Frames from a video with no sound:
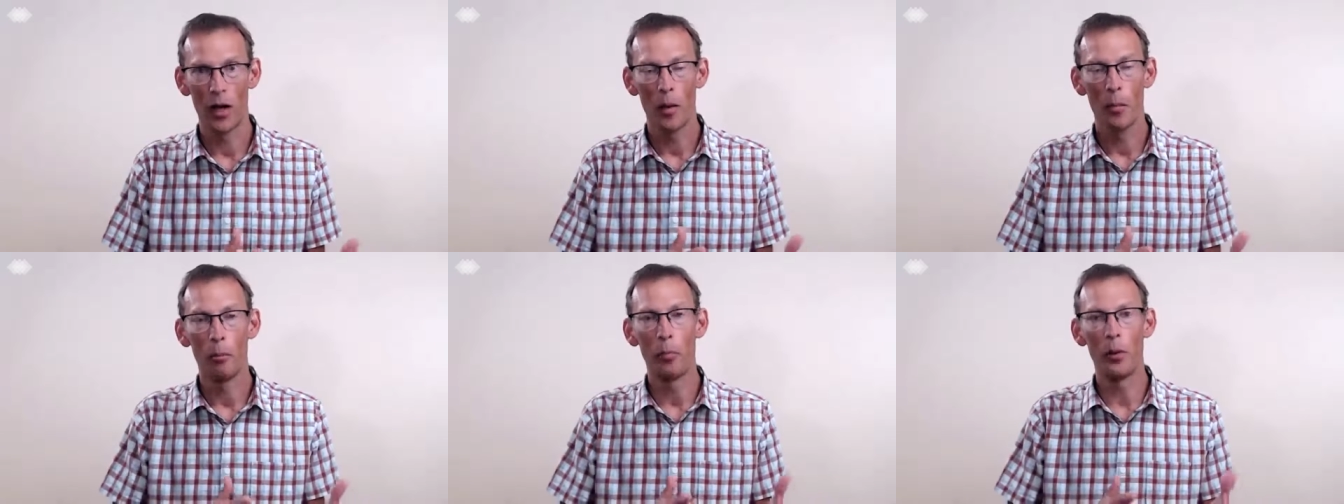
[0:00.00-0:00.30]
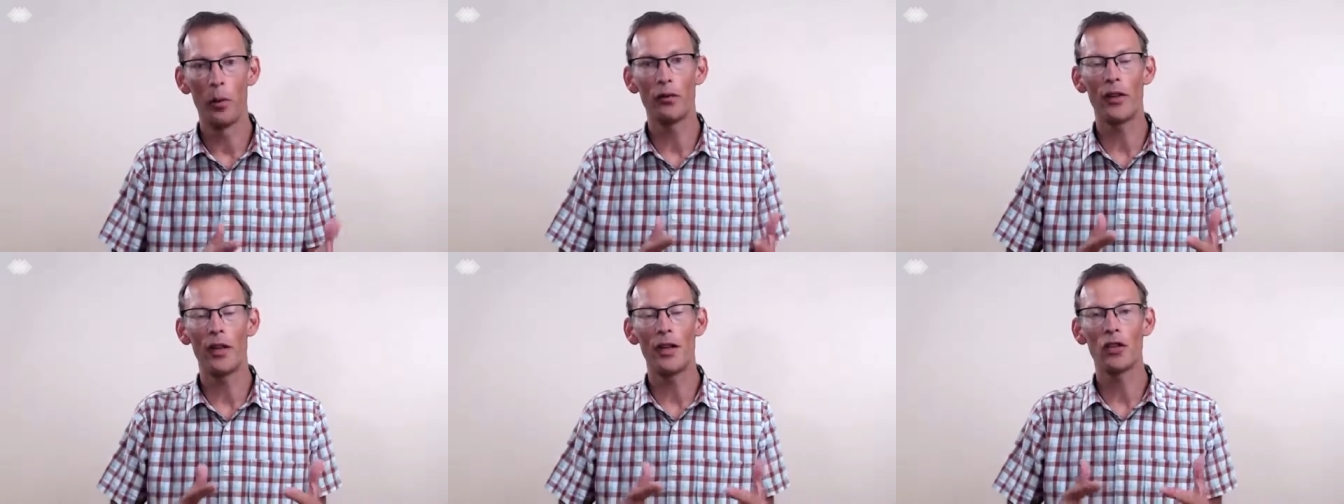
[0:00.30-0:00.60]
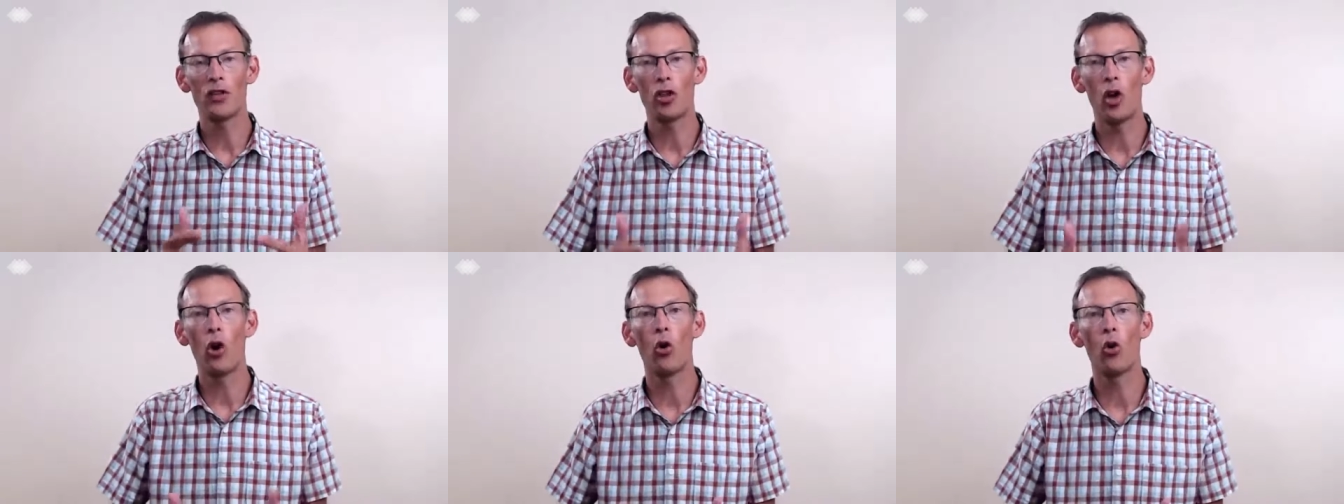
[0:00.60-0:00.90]
but they
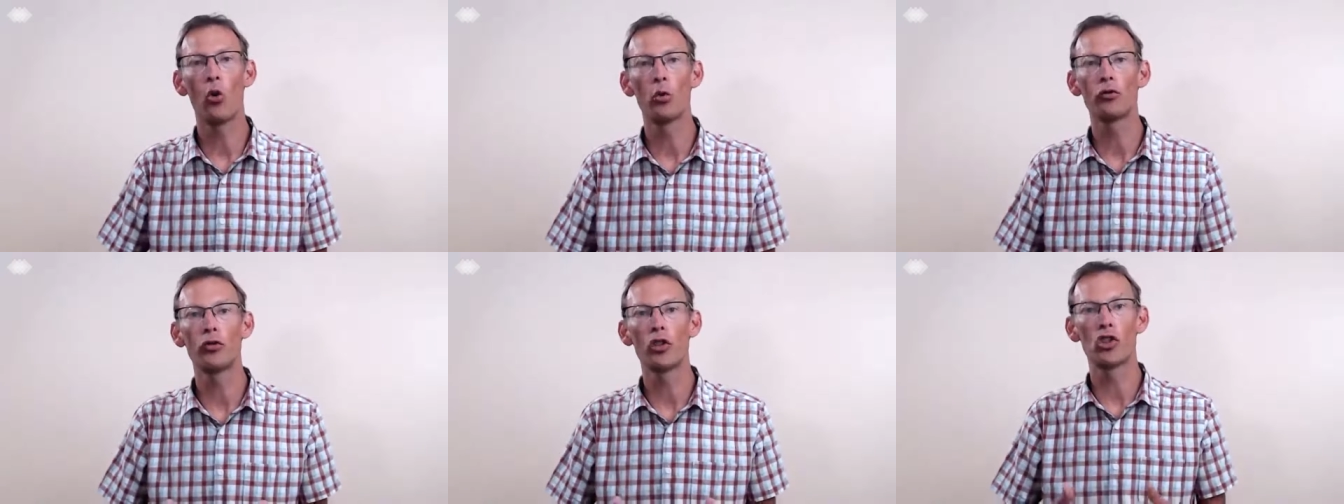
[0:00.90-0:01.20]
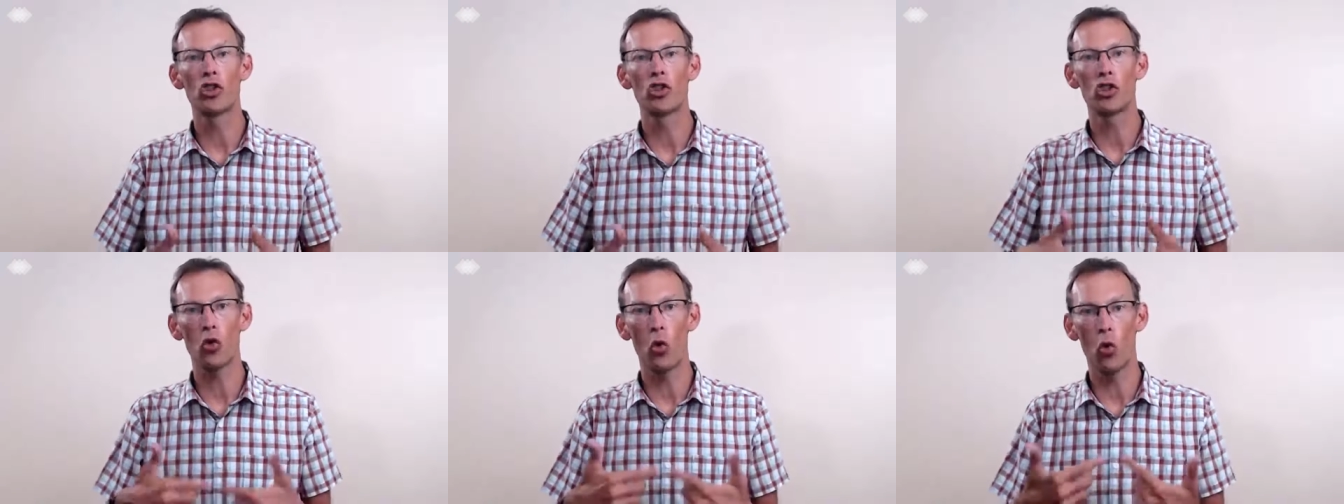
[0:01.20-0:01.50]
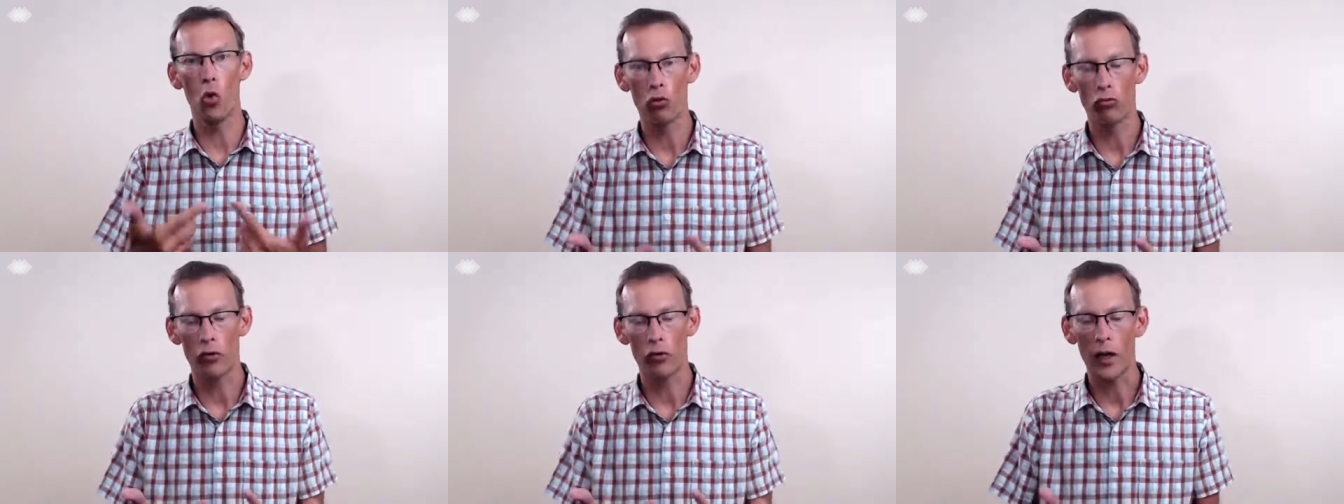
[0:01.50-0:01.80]
told the
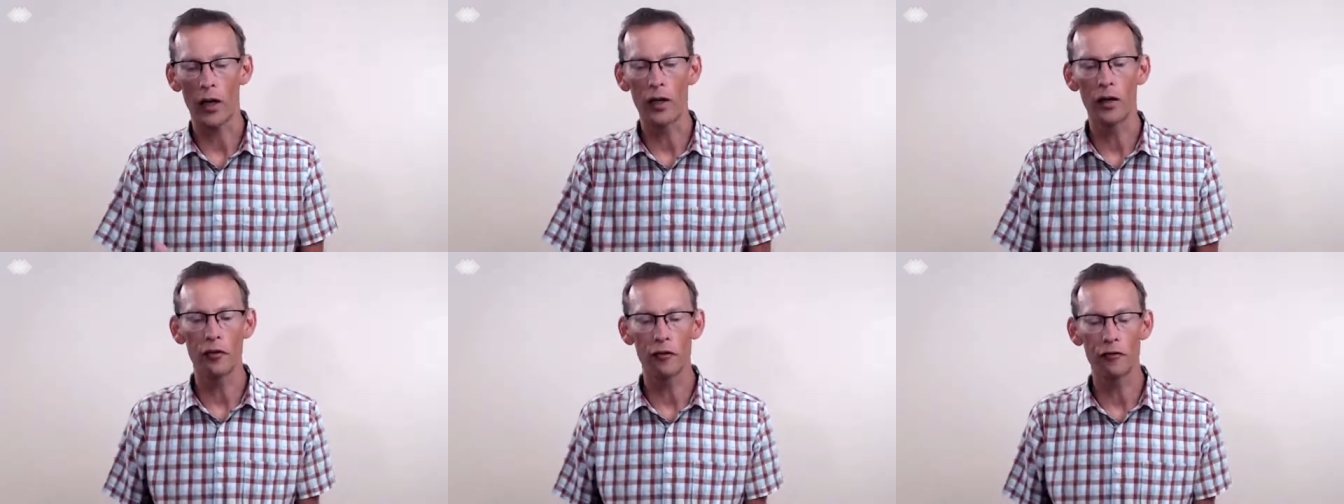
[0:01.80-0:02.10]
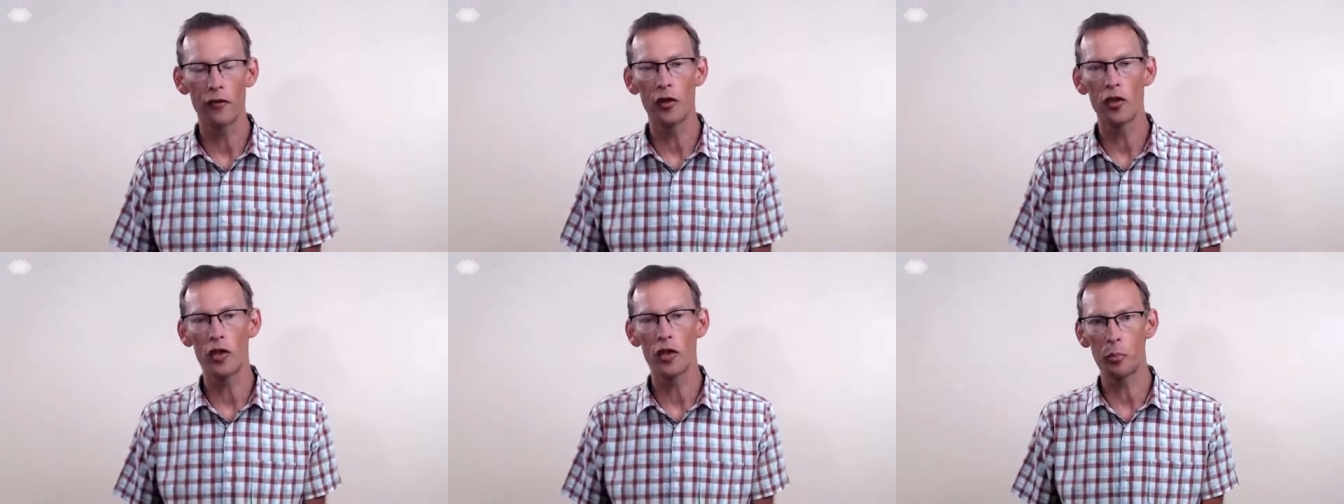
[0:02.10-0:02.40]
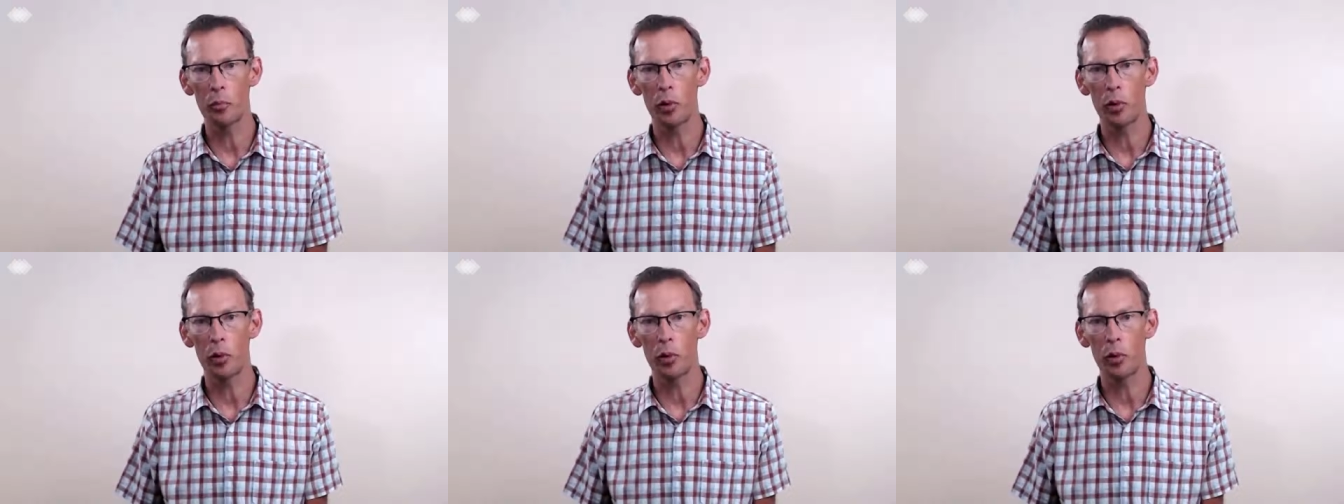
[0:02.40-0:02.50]
story. And the first